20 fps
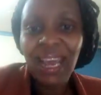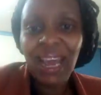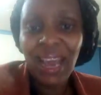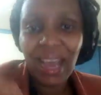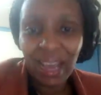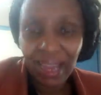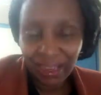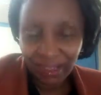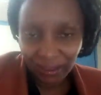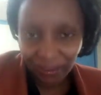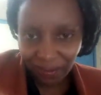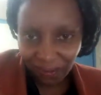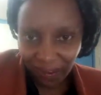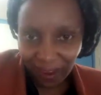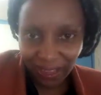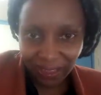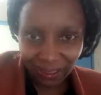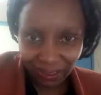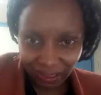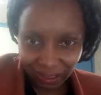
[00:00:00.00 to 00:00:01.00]

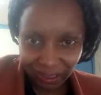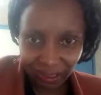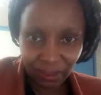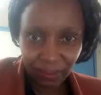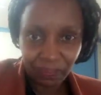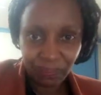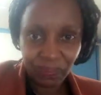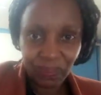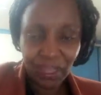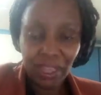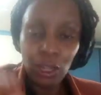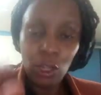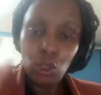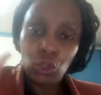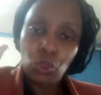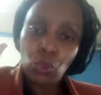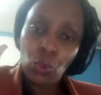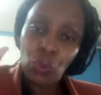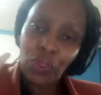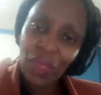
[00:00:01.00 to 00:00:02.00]
advance.
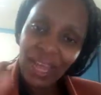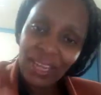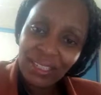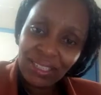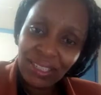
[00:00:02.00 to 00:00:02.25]
So that